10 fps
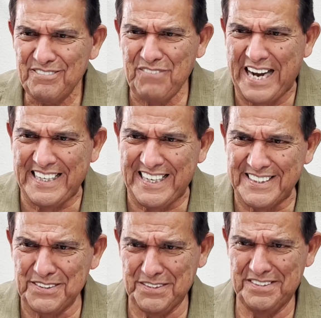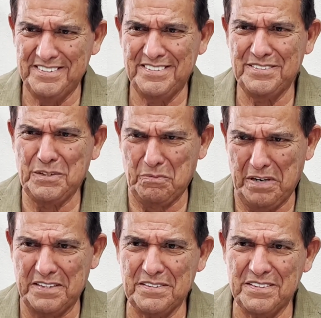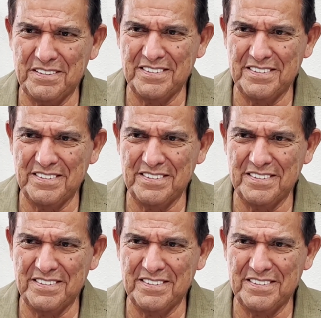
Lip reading: finance director,